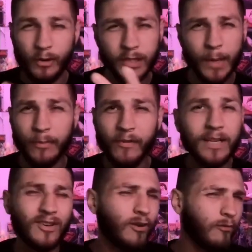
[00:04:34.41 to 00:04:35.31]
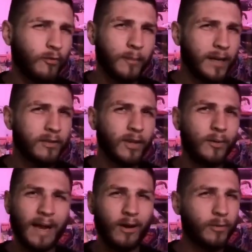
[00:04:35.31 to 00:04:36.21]
Those type of fights aren't for me,
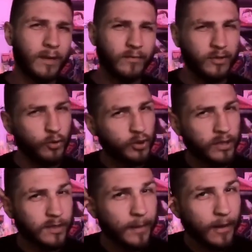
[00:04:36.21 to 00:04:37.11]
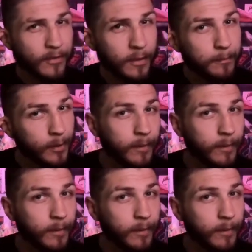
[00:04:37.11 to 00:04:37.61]
though. I don't give two shits about them.